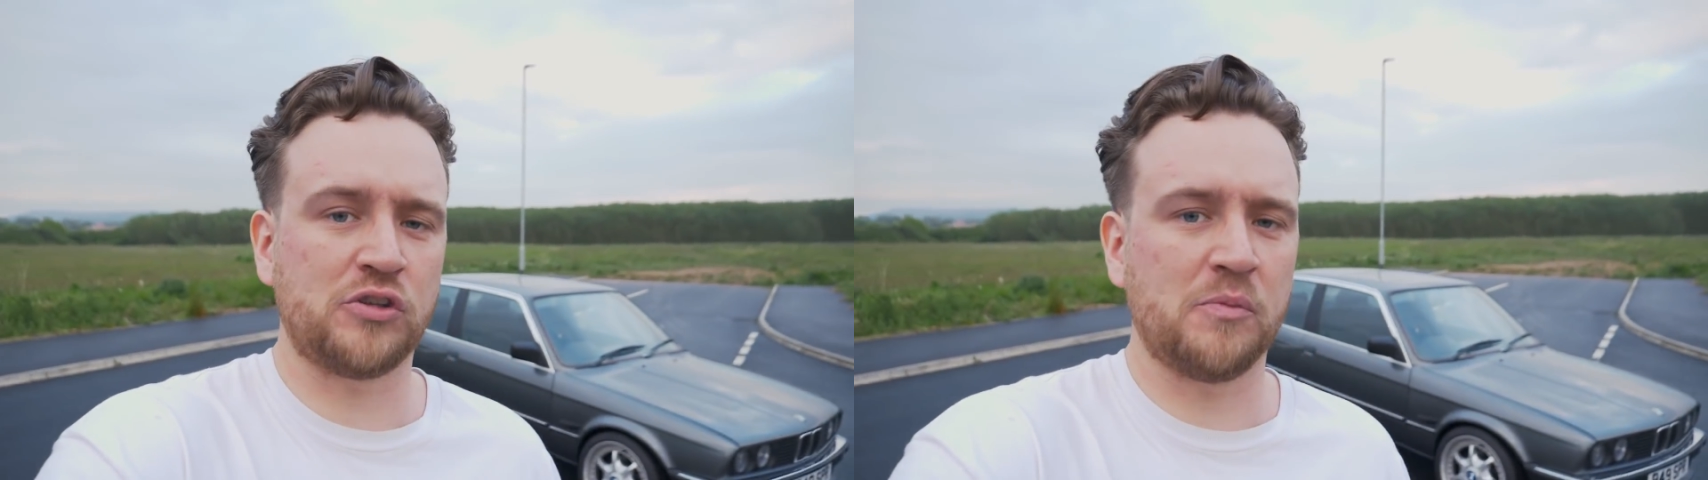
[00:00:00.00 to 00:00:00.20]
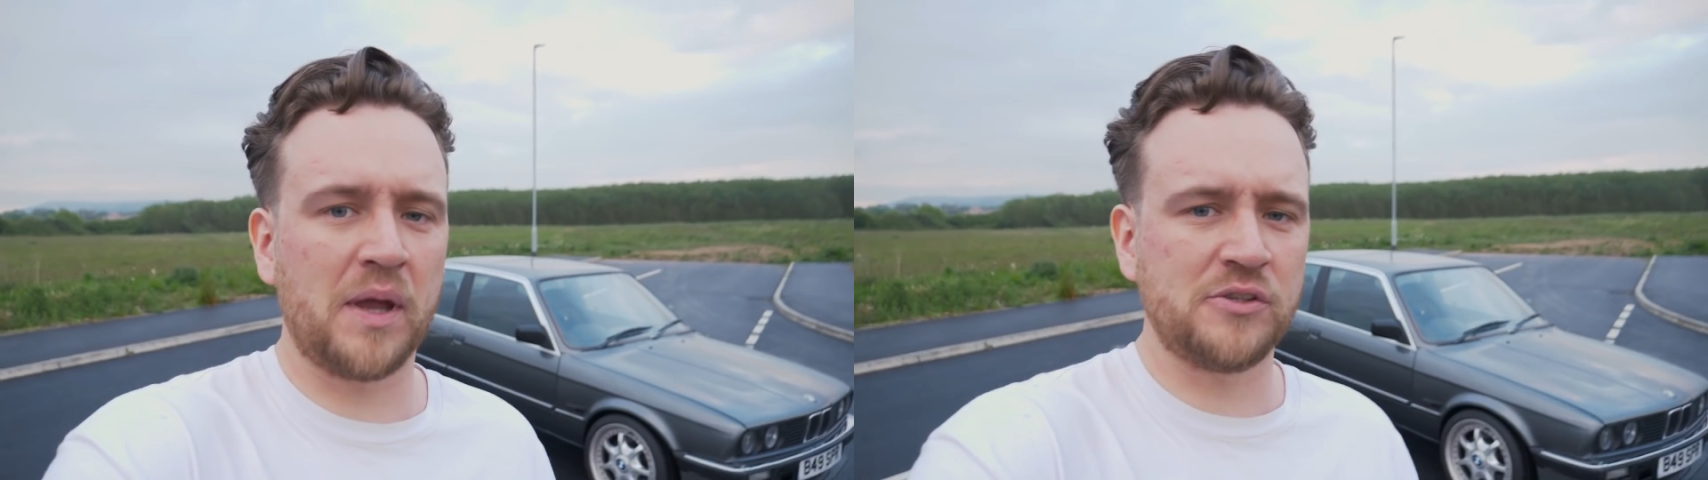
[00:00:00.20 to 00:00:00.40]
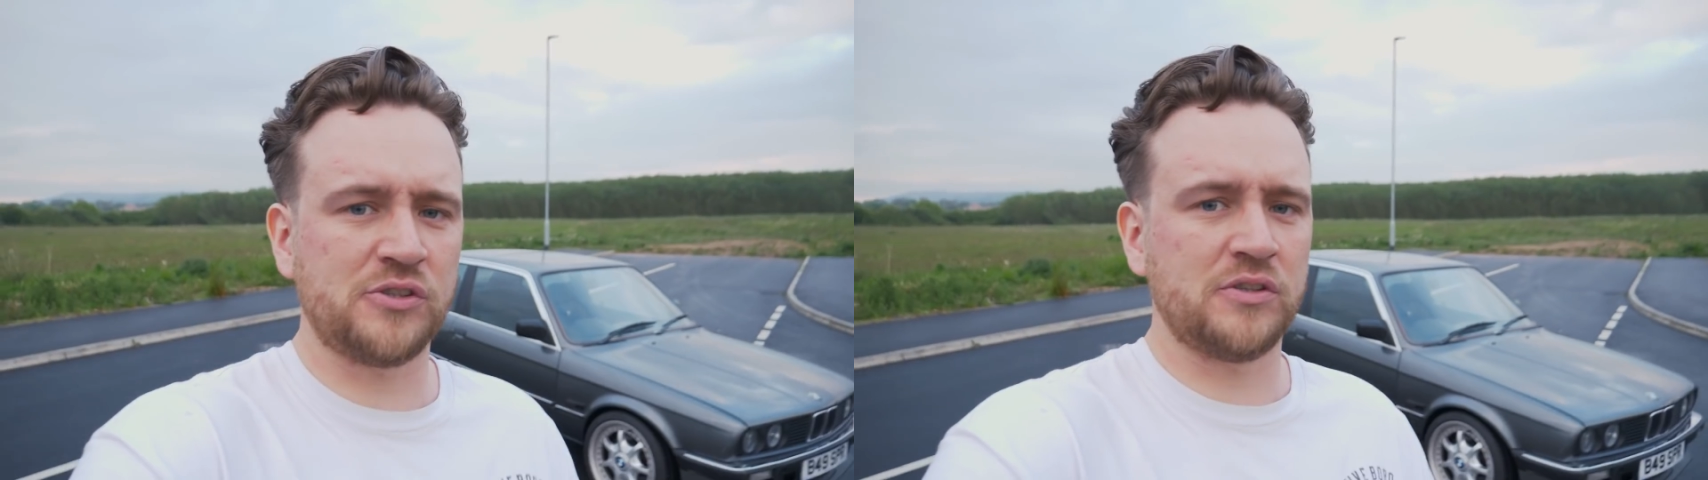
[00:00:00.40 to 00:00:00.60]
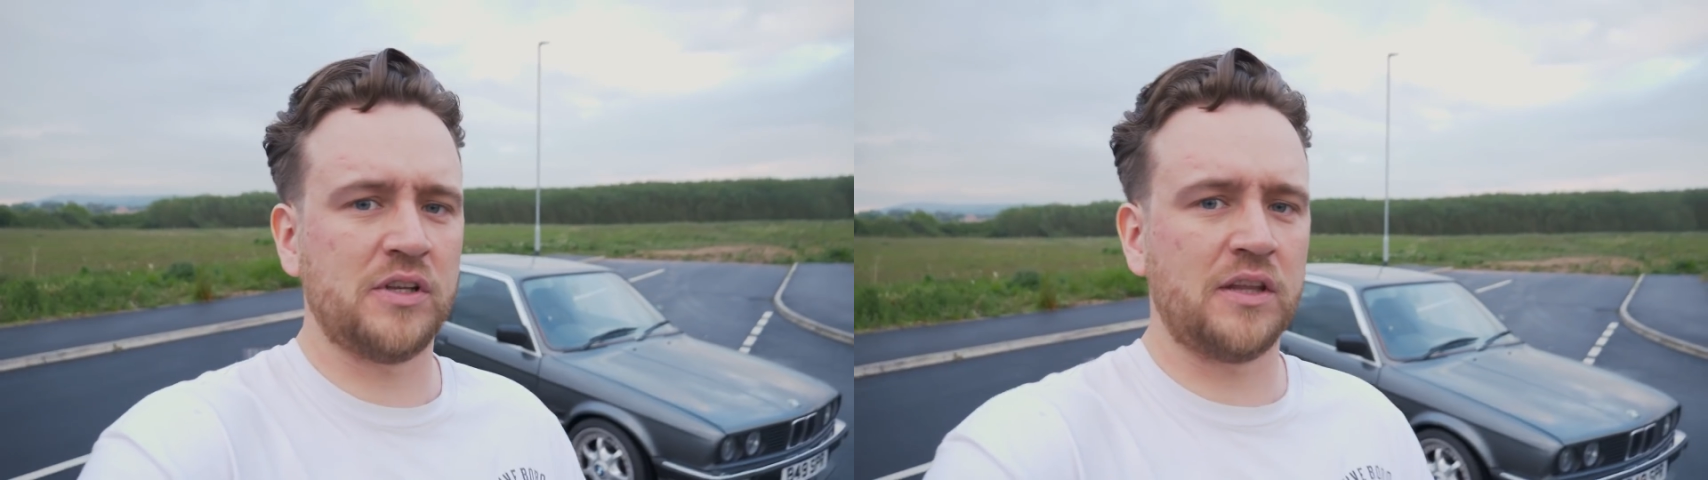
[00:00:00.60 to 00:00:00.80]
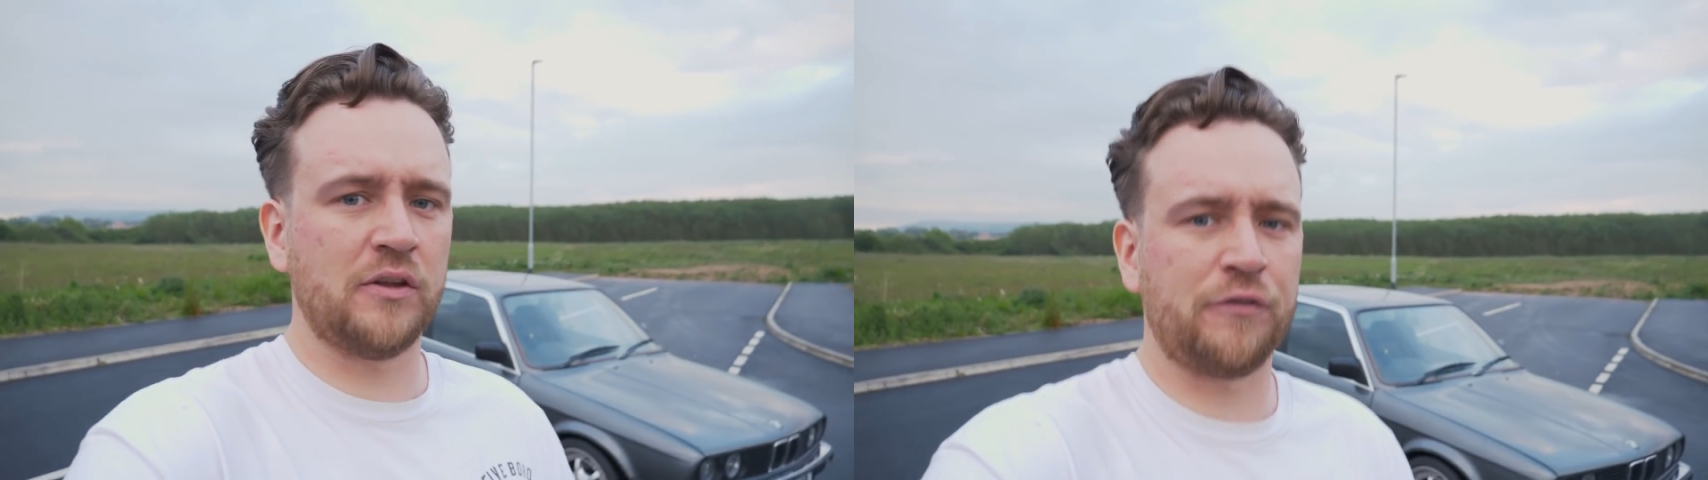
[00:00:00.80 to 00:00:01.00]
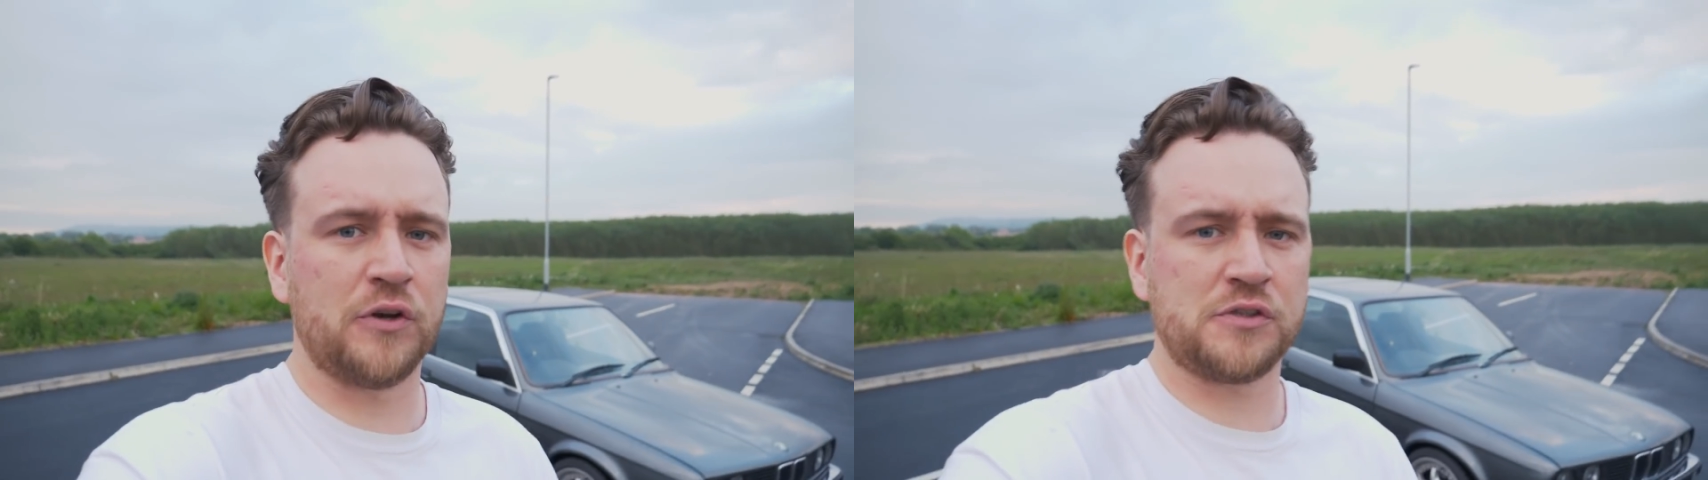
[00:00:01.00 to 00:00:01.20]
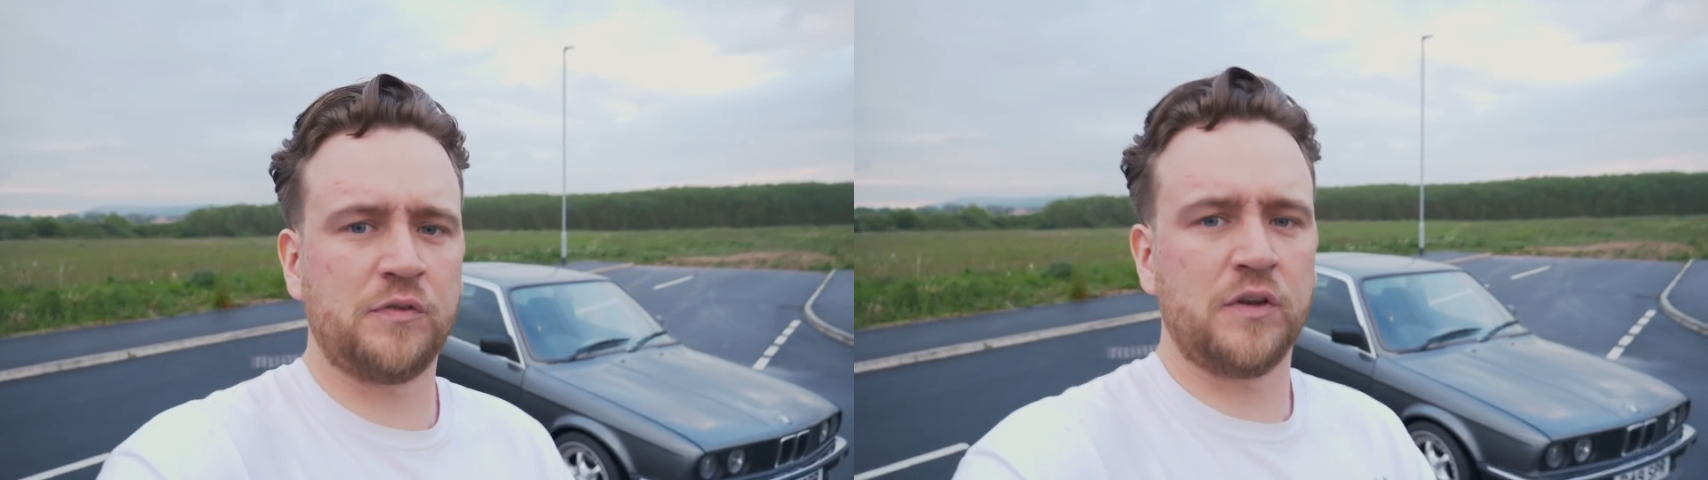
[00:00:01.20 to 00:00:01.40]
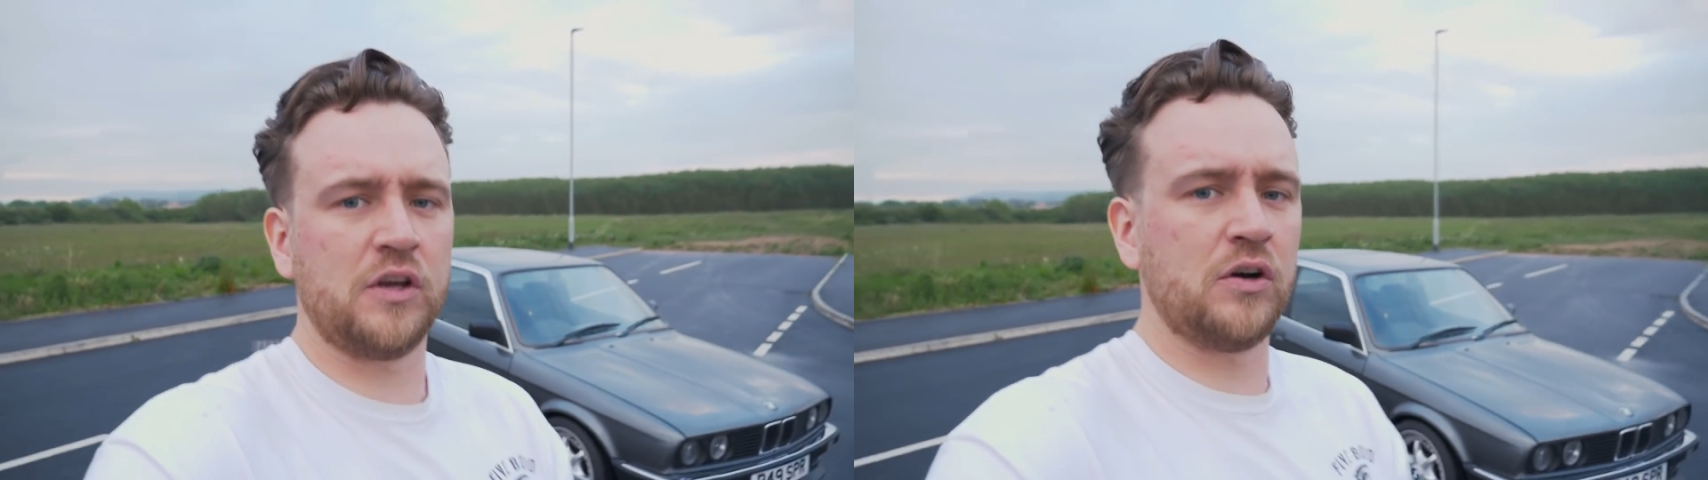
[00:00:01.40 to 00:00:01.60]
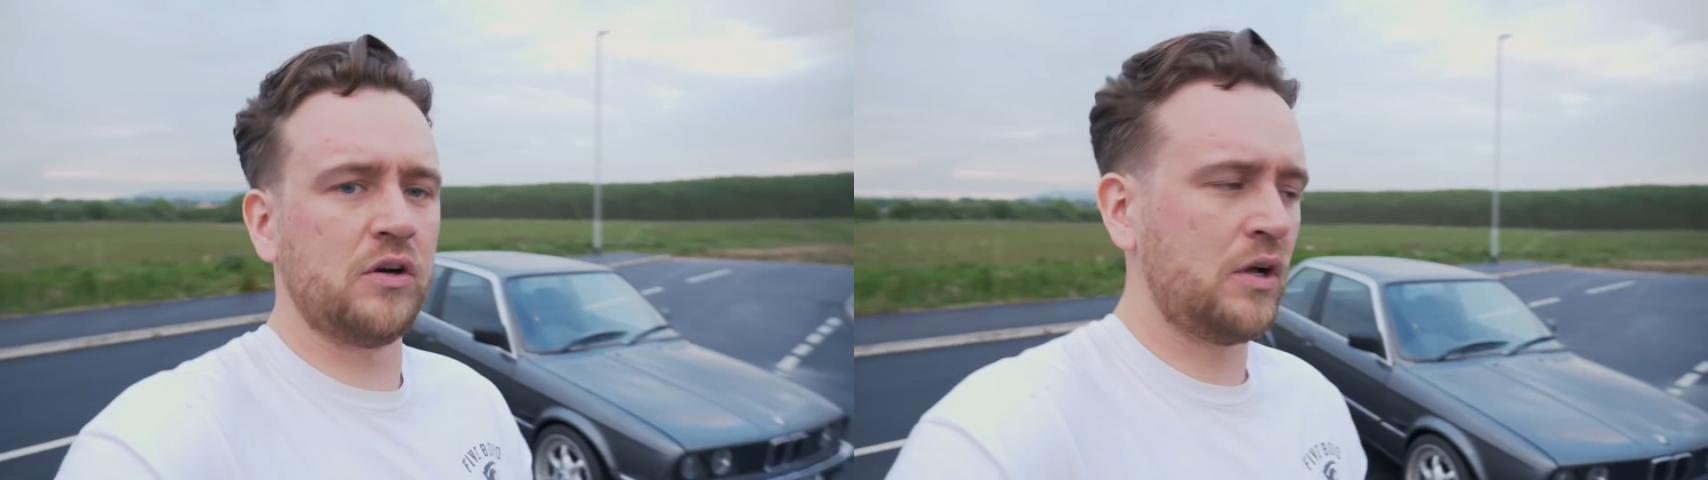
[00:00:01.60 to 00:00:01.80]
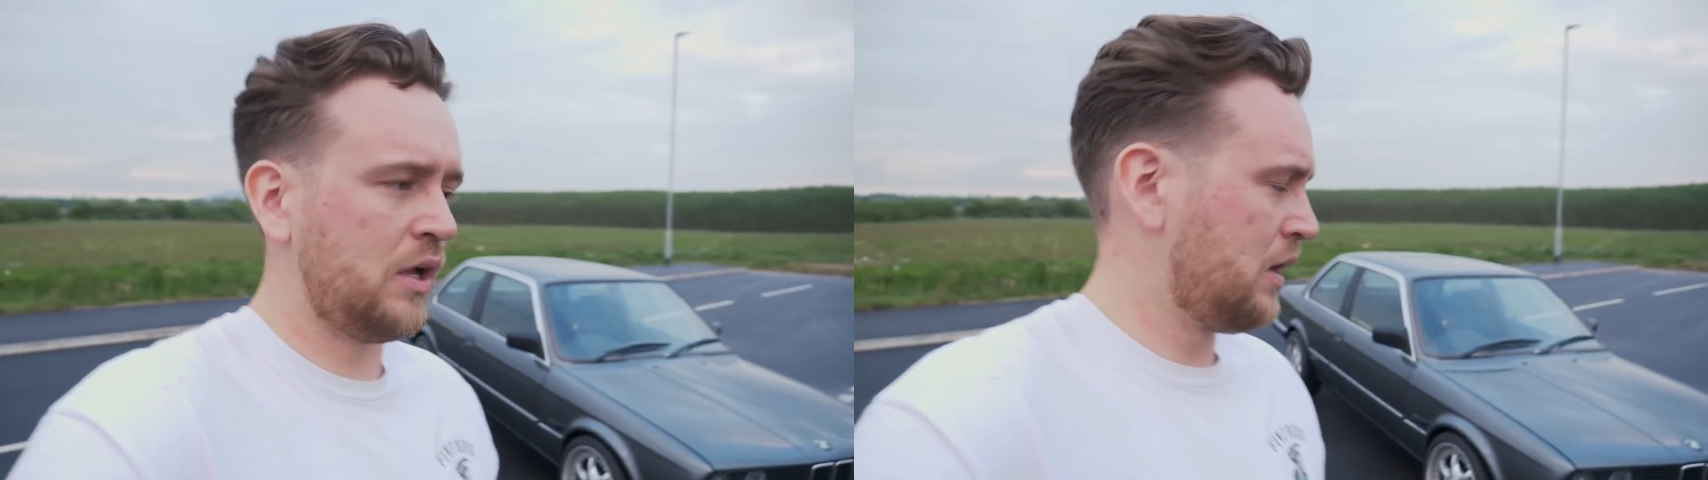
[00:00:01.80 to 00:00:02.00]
to mention in the first video.